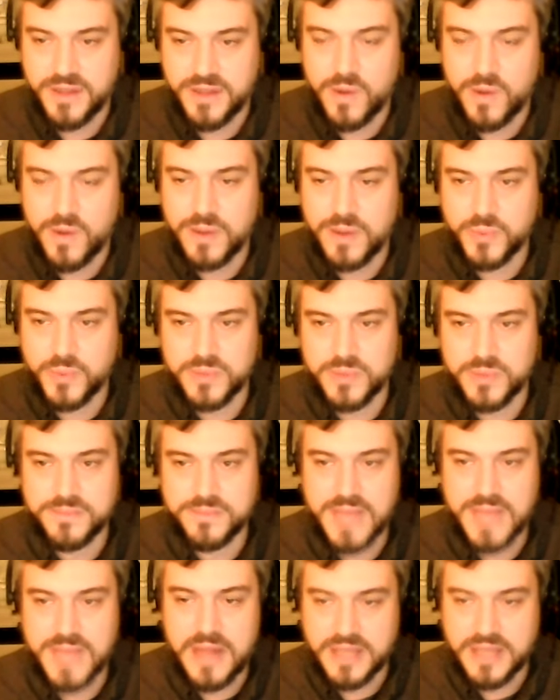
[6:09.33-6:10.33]
the co-op will
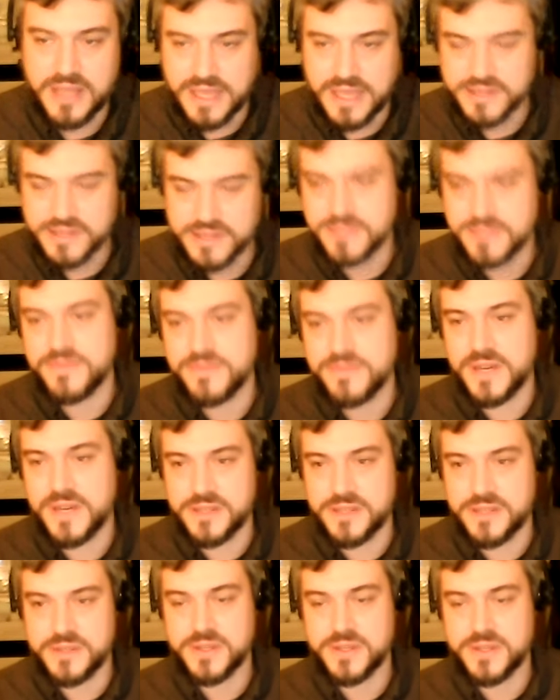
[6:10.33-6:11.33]
allocate some
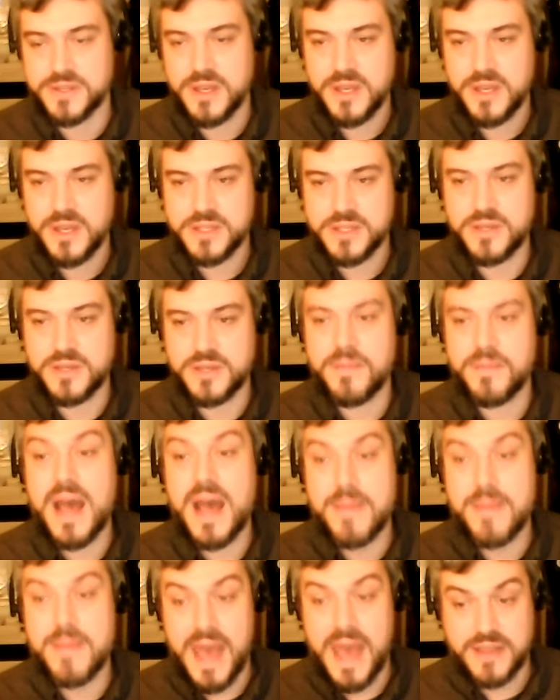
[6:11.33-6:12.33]
funds to
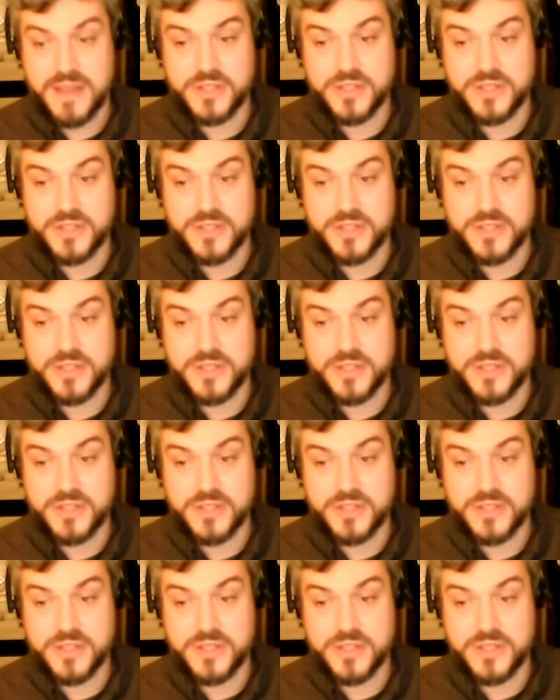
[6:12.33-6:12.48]
buy back